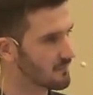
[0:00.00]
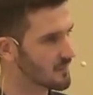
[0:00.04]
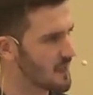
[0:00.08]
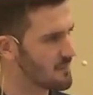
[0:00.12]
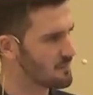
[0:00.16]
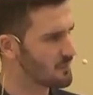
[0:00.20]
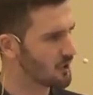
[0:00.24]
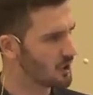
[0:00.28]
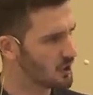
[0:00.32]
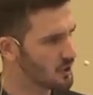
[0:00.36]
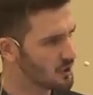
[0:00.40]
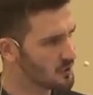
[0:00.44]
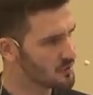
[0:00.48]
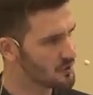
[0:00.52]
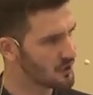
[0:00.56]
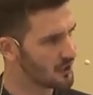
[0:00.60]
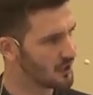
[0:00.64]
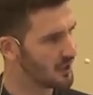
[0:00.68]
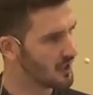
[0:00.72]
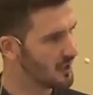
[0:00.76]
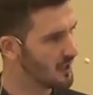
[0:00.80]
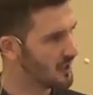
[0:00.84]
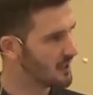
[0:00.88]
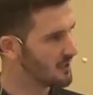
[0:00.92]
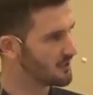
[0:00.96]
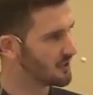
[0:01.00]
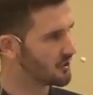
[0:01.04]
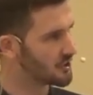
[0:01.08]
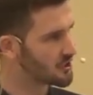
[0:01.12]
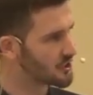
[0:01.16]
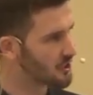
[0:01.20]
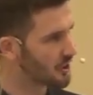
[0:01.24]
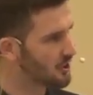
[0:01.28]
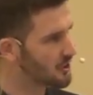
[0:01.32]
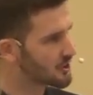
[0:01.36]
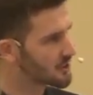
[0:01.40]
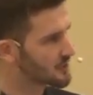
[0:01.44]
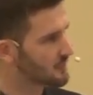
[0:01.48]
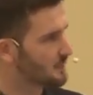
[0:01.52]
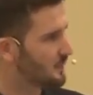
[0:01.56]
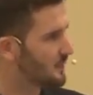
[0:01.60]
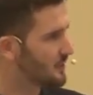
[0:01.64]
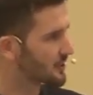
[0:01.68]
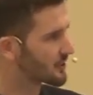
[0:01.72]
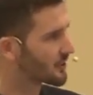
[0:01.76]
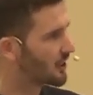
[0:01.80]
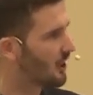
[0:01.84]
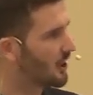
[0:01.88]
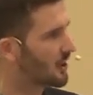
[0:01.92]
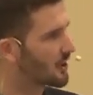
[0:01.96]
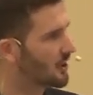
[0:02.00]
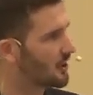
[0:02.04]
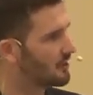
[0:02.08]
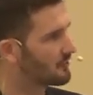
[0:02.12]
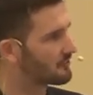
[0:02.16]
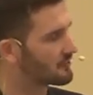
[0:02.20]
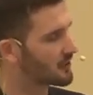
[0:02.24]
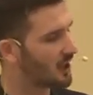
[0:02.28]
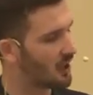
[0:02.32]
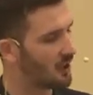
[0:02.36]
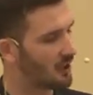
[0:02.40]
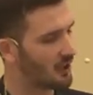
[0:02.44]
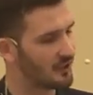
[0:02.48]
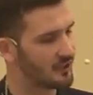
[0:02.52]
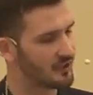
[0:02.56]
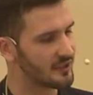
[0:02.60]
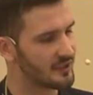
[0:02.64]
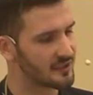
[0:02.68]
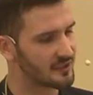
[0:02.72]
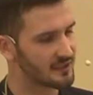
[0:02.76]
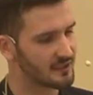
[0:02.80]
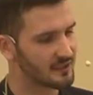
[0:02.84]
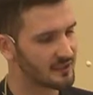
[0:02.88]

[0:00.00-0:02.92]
But although the church was caught off guard,